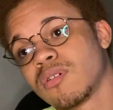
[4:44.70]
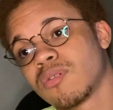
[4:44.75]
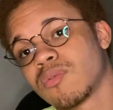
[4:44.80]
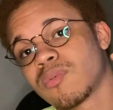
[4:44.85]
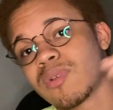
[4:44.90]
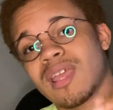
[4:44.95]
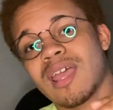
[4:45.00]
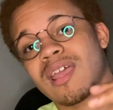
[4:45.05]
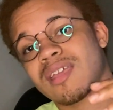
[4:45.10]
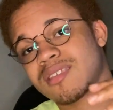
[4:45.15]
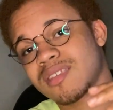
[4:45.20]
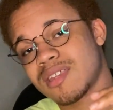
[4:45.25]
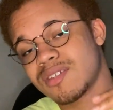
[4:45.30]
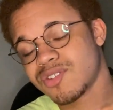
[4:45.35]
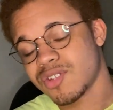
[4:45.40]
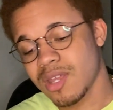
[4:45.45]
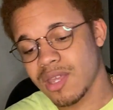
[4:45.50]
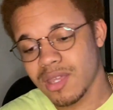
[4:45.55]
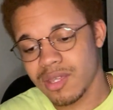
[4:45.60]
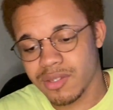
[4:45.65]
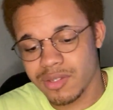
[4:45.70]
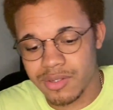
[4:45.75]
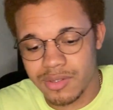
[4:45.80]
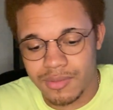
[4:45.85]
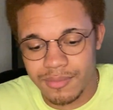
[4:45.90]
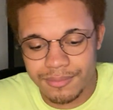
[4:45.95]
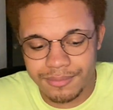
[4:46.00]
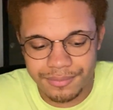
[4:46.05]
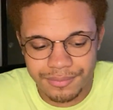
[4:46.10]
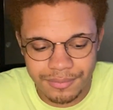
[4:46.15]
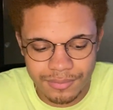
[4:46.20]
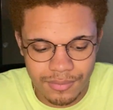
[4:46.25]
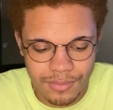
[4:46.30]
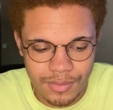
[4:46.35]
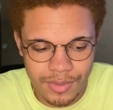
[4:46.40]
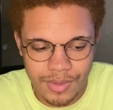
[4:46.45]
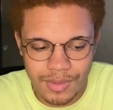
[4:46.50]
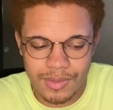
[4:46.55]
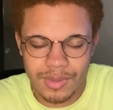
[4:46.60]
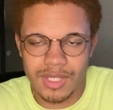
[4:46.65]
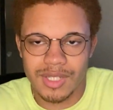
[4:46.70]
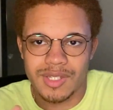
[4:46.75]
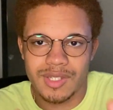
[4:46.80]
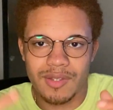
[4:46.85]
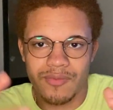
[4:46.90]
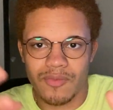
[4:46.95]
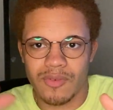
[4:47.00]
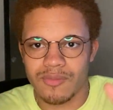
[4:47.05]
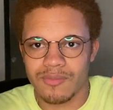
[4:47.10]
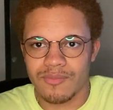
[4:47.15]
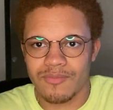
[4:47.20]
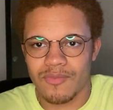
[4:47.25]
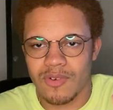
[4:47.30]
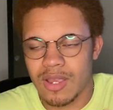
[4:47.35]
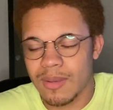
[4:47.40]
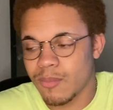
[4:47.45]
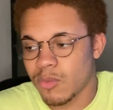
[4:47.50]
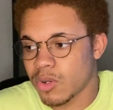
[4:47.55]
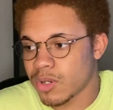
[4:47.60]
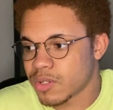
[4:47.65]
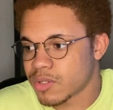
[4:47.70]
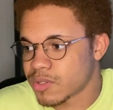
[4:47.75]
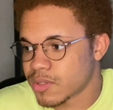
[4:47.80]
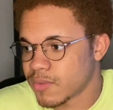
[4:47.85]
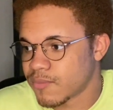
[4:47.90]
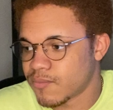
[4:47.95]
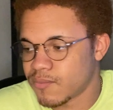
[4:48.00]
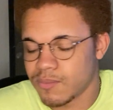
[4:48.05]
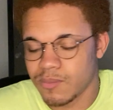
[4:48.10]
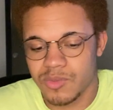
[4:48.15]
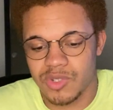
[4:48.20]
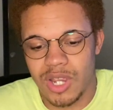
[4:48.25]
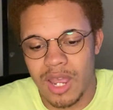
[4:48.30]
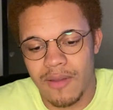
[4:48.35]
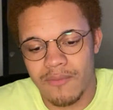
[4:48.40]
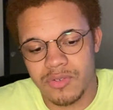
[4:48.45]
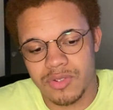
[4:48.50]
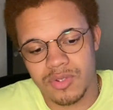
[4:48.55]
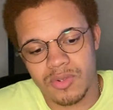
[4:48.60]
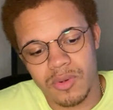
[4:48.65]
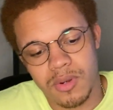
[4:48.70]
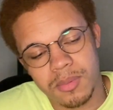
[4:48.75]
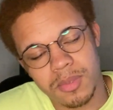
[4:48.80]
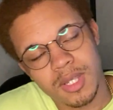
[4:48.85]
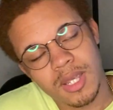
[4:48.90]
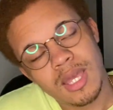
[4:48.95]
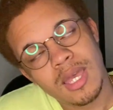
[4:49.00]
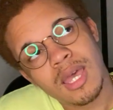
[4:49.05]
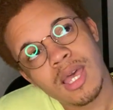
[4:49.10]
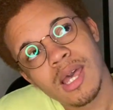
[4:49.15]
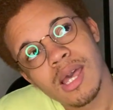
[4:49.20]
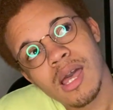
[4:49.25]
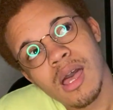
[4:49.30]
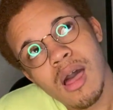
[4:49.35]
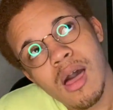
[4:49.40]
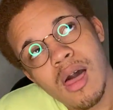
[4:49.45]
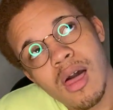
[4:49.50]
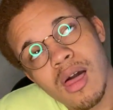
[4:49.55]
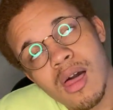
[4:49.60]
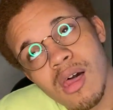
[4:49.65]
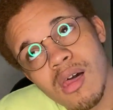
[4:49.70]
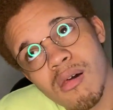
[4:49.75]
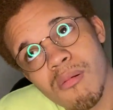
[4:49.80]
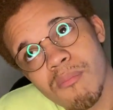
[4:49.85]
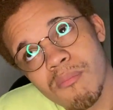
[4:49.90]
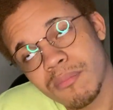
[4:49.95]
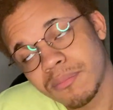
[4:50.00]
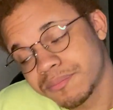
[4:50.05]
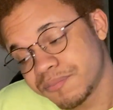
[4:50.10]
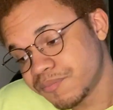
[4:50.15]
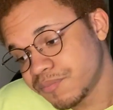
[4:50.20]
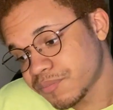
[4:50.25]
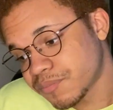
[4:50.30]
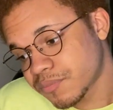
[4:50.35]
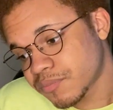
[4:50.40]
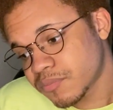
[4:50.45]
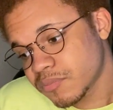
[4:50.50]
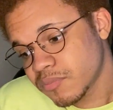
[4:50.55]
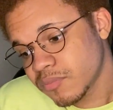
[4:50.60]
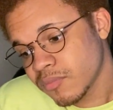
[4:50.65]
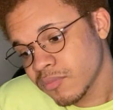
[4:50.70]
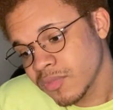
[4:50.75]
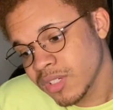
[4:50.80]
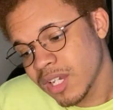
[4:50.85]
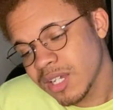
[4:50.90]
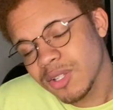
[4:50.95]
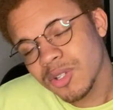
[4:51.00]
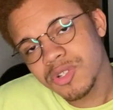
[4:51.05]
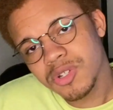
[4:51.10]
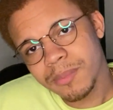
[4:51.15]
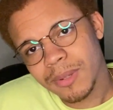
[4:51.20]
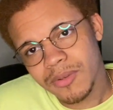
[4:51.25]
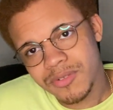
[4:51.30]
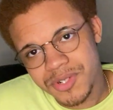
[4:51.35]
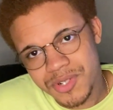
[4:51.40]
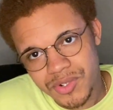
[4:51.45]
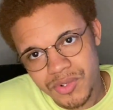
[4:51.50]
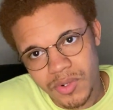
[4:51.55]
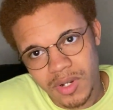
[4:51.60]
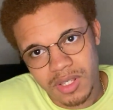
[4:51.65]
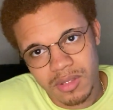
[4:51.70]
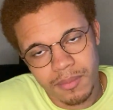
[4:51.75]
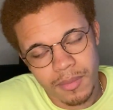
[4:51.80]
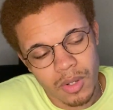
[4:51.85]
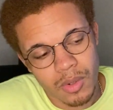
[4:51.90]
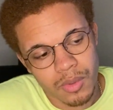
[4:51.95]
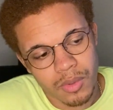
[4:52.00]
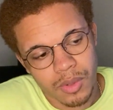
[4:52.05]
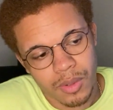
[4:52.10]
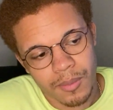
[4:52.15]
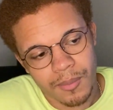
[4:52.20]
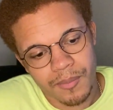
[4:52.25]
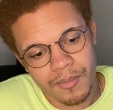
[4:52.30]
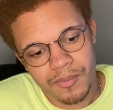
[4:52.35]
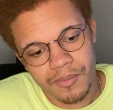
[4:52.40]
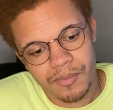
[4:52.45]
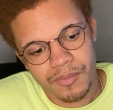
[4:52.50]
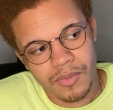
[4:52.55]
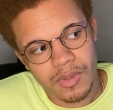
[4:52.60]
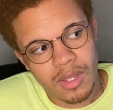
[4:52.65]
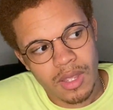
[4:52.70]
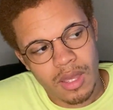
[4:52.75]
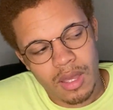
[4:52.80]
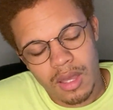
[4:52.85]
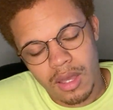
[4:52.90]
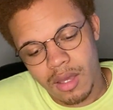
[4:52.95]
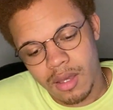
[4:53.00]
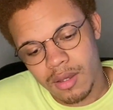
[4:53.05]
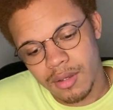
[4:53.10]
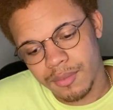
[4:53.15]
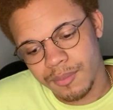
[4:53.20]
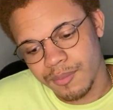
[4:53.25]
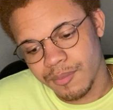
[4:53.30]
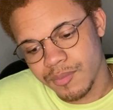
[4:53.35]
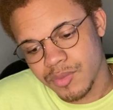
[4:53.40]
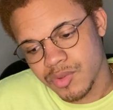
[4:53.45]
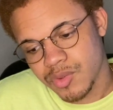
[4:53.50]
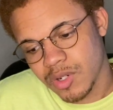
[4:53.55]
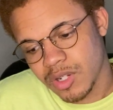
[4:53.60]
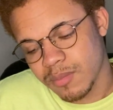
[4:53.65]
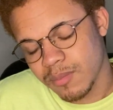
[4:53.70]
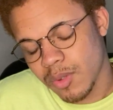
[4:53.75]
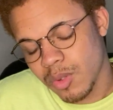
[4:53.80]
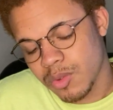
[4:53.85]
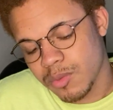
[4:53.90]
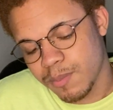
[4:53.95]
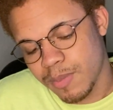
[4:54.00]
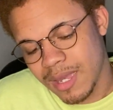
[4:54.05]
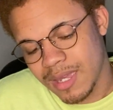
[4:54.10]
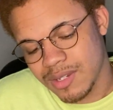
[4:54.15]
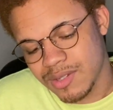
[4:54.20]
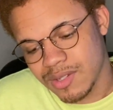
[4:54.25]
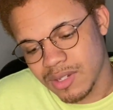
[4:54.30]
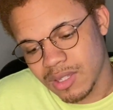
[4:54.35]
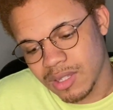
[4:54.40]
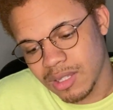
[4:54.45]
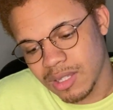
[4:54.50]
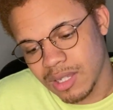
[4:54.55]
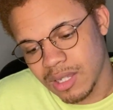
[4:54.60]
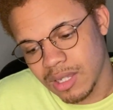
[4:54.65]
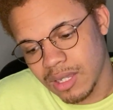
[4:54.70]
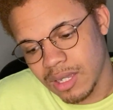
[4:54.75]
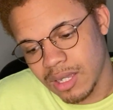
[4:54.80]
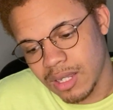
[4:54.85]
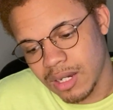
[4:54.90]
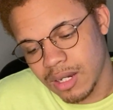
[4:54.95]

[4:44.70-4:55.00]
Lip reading: React.js, these different frameworks of JavaScript. I learned about strict mode. Strict mode, basically,